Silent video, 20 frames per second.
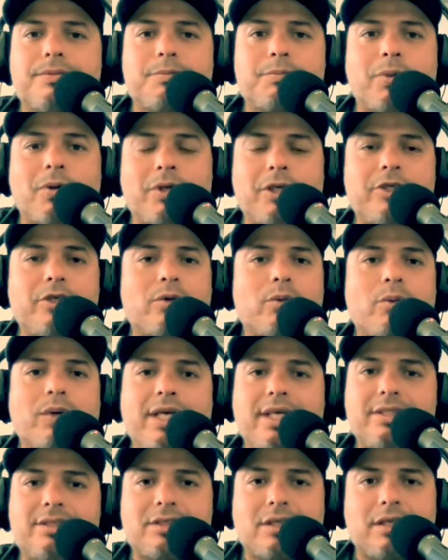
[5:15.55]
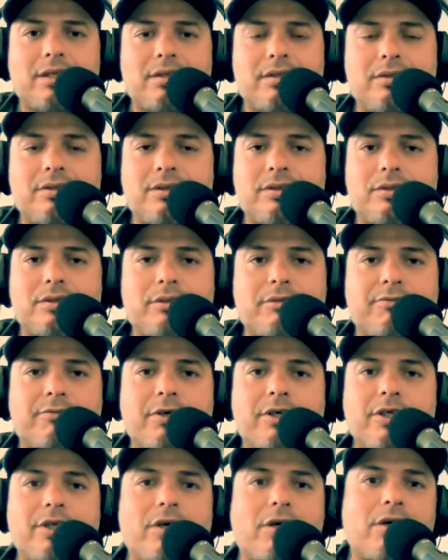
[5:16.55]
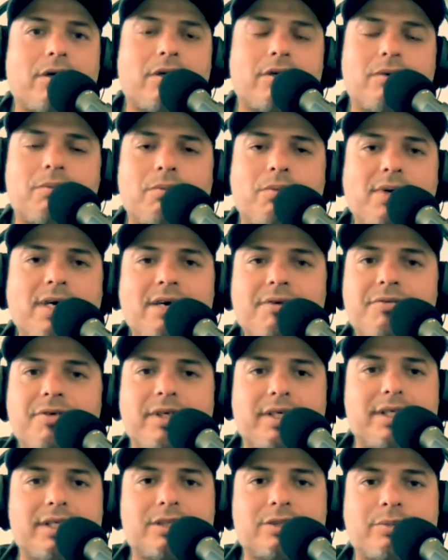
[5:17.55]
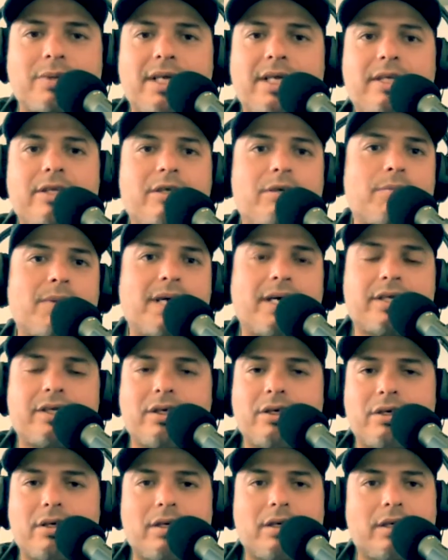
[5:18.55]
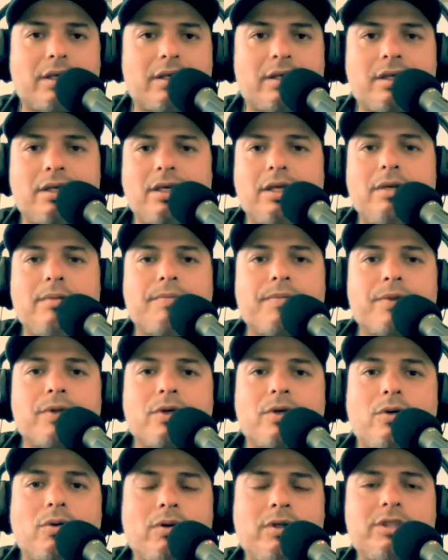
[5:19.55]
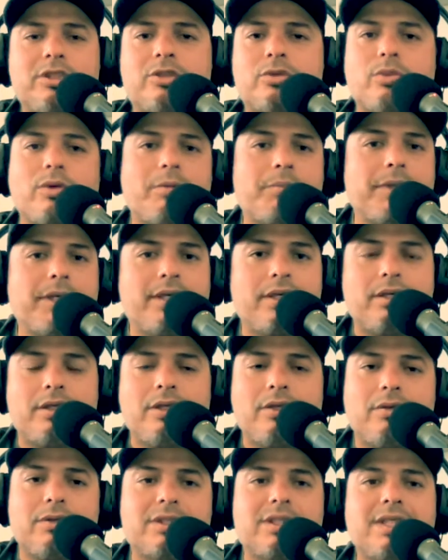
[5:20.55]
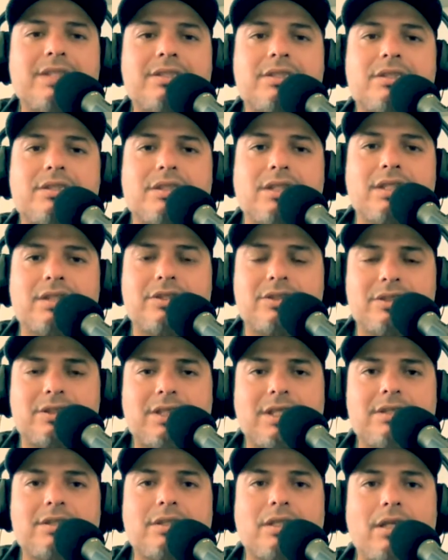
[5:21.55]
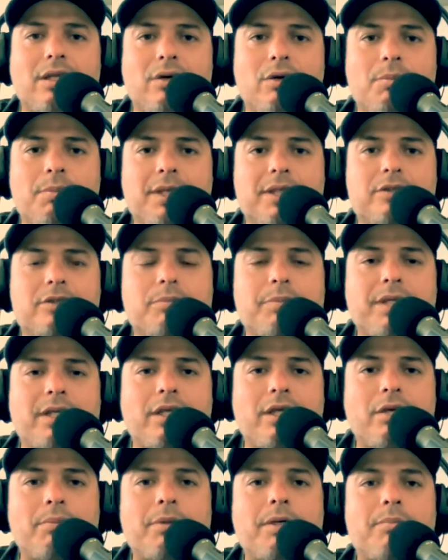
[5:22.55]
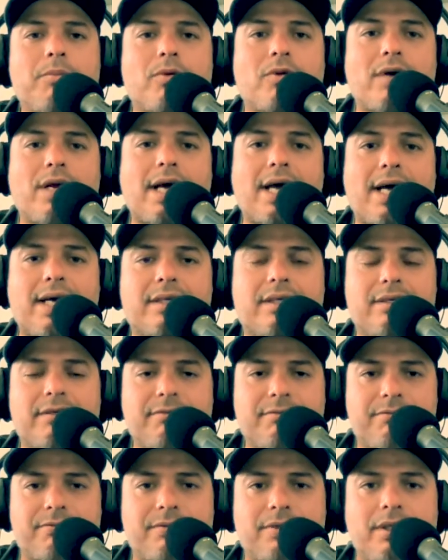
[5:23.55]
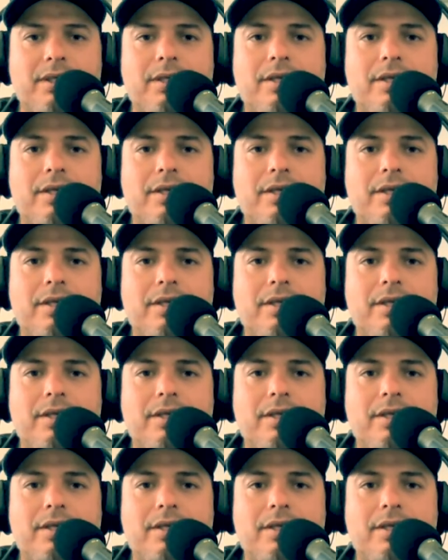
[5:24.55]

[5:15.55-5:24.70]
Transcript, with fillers: pulling your weeds out, you know, in your front yard, whatever it is, raking your backyard, going swimming. You know, it takes, it just takes a little bit to be a little bit more active.